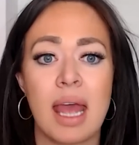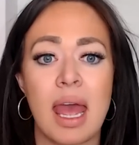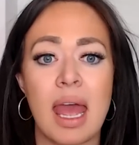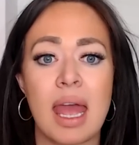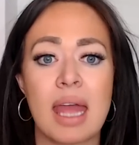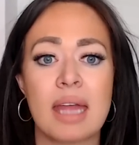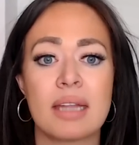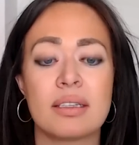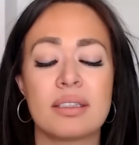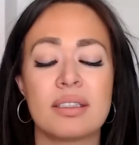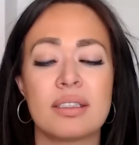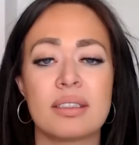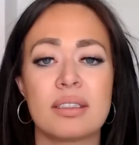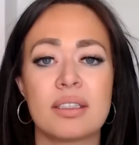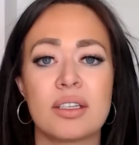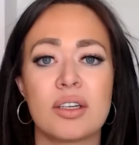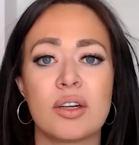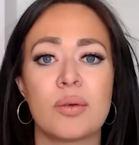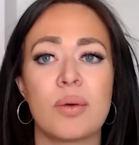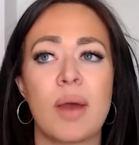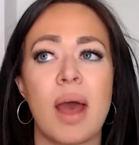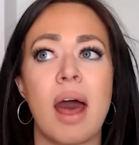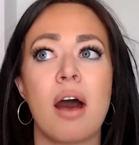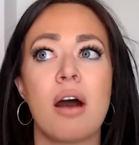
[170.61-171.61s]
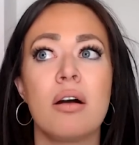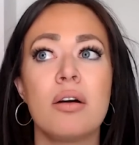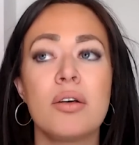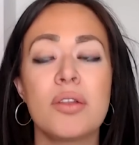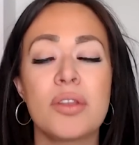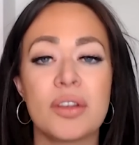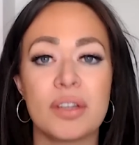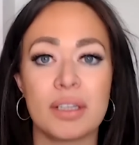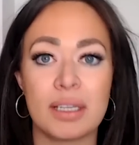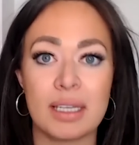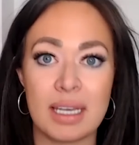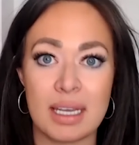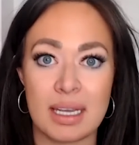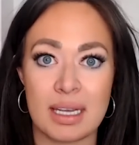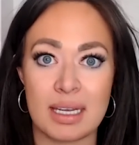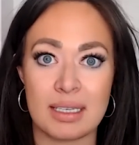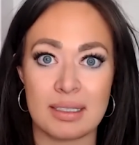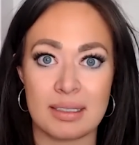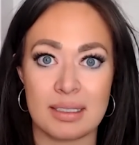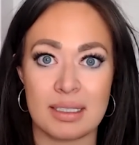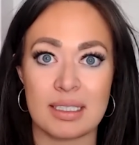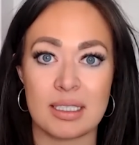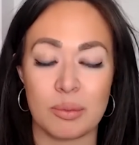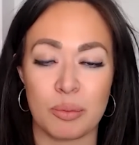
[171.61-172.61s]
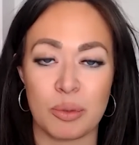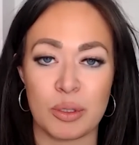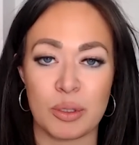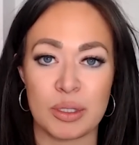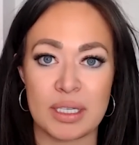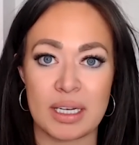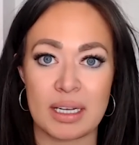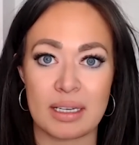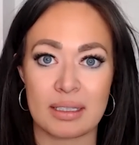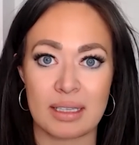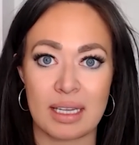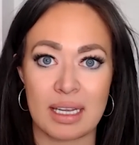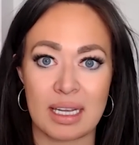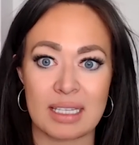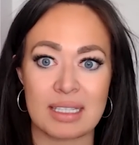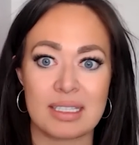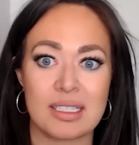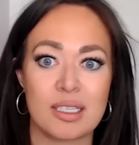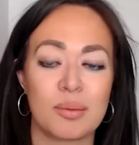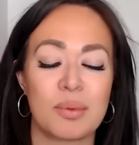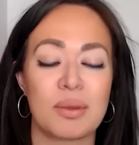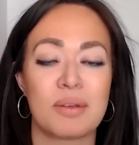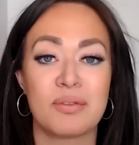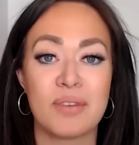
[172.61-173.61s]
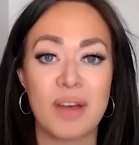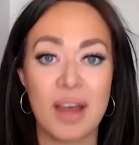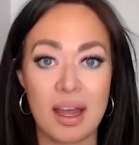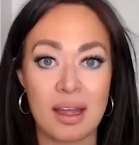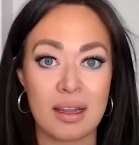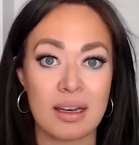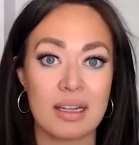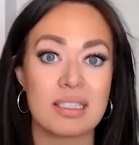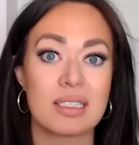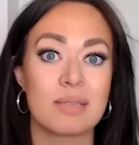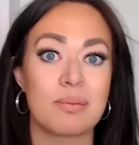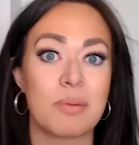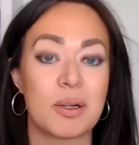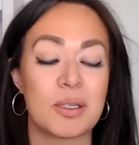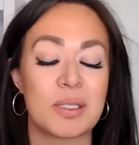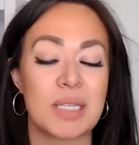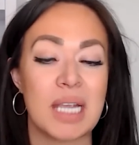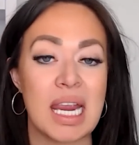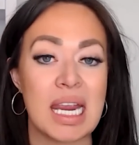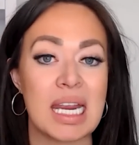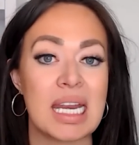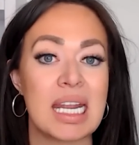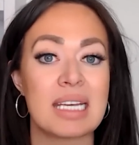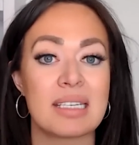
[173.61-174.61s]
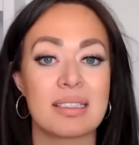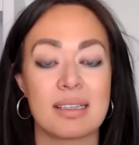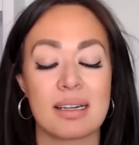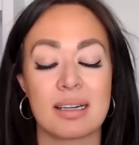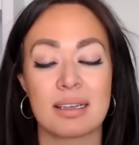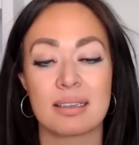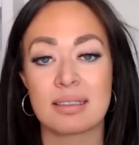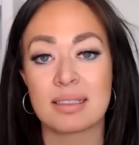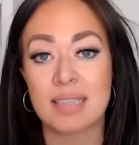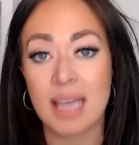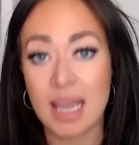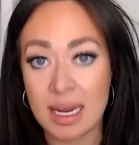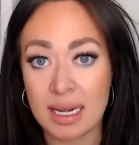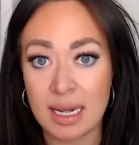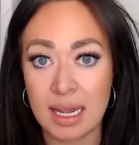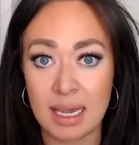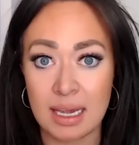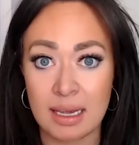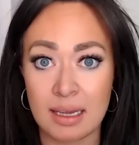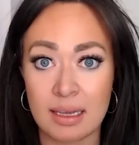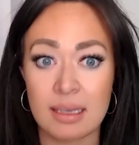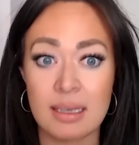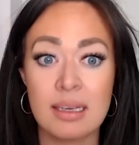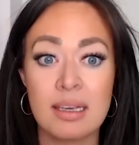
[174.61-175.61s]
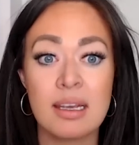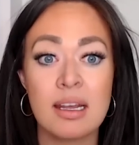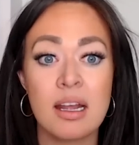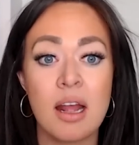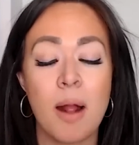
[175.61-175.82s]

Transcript: and you know healthily easy to predict they can still be fun and spontaneous and exciting